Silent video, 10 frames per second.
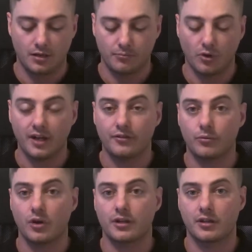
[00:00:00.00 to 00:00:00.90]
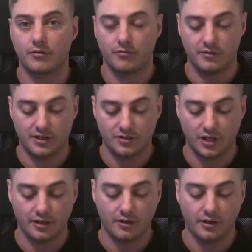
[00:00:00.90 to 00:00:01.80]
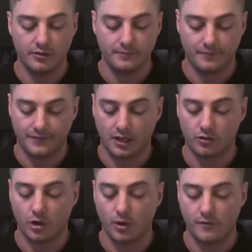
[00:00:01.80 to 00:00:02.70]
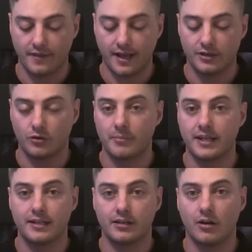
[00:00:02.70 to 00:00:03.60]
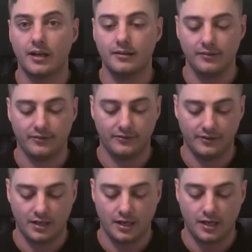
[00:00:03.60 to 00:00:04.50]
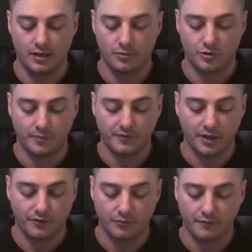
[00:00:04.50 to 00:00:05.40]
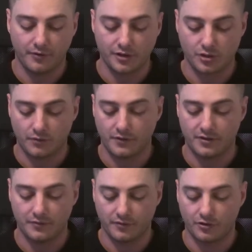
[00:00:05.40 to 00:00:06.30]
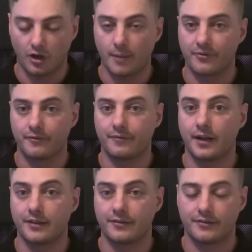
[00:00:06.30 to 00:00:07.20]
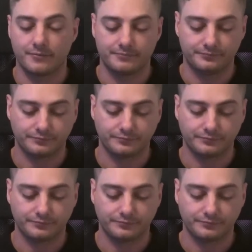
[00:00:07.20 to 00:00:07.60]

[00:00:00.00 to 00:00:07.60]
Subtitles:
Prior to working through the agenda though, I'll go over the annual meeting guidance, which provides a refresher of the different types of funds.